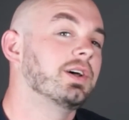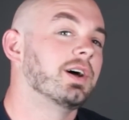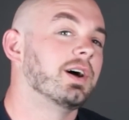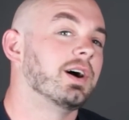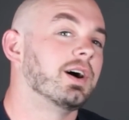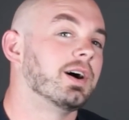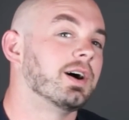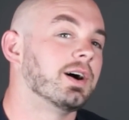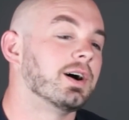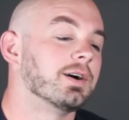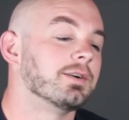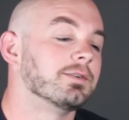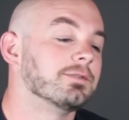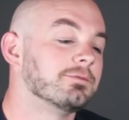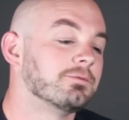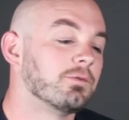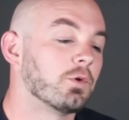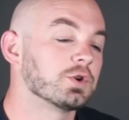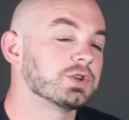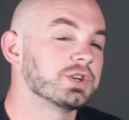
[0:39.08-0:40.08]
Uh,
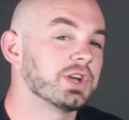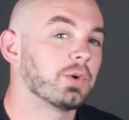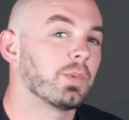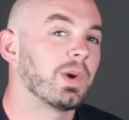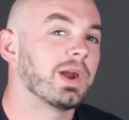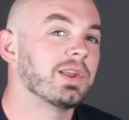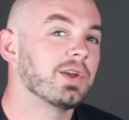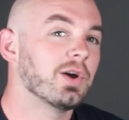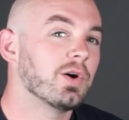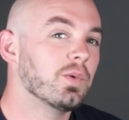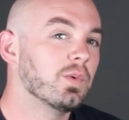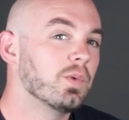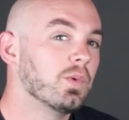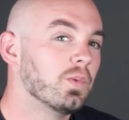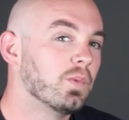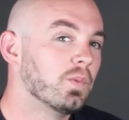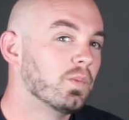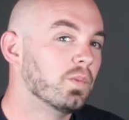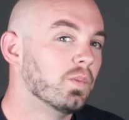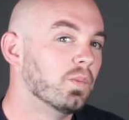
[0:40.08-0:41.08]
four channel radio
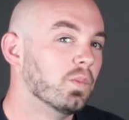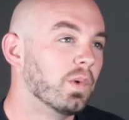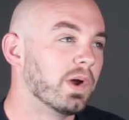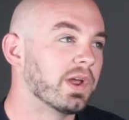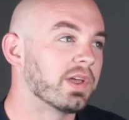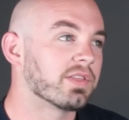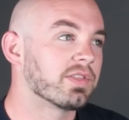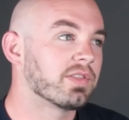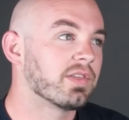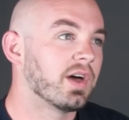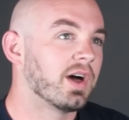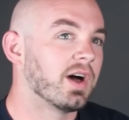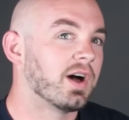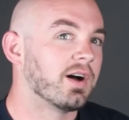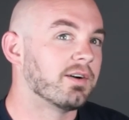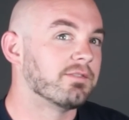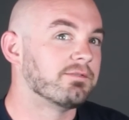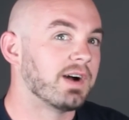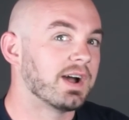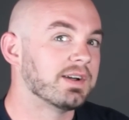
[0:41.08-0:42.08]
with
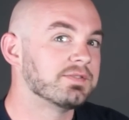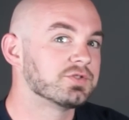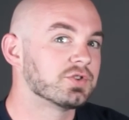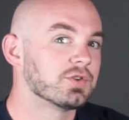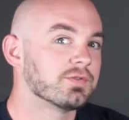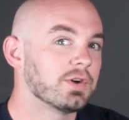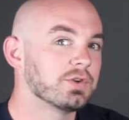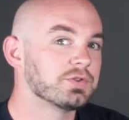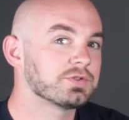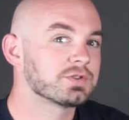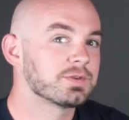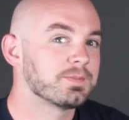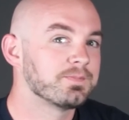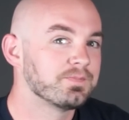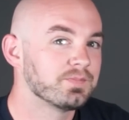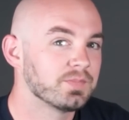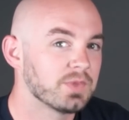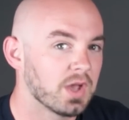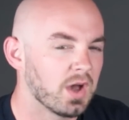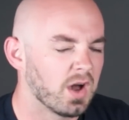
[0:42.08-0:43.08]
uh, five servos,
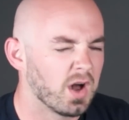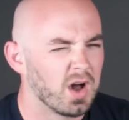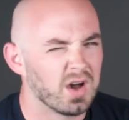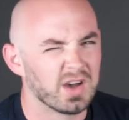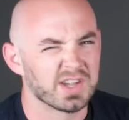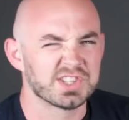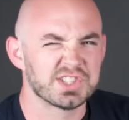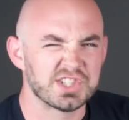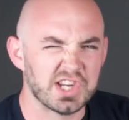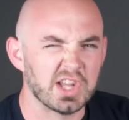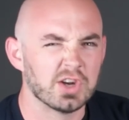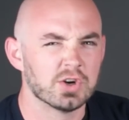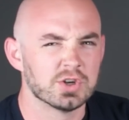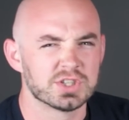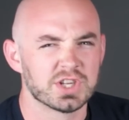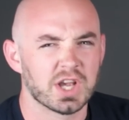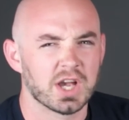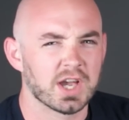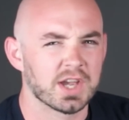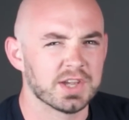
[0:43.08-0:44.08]
uh, like standard
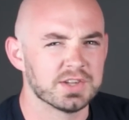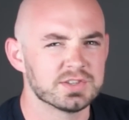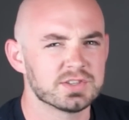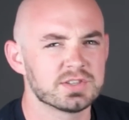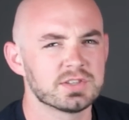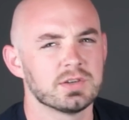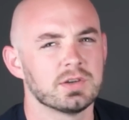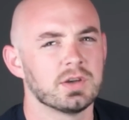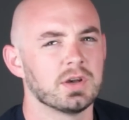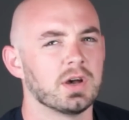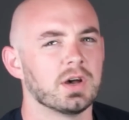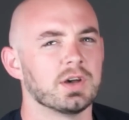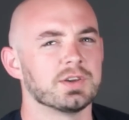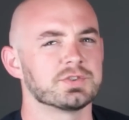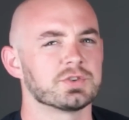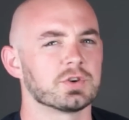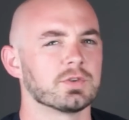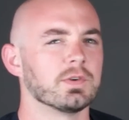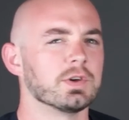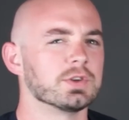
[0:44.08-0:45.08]
size uh,
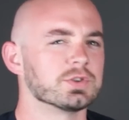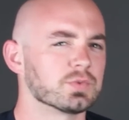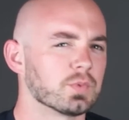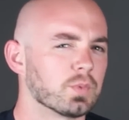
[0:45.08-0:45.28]
servos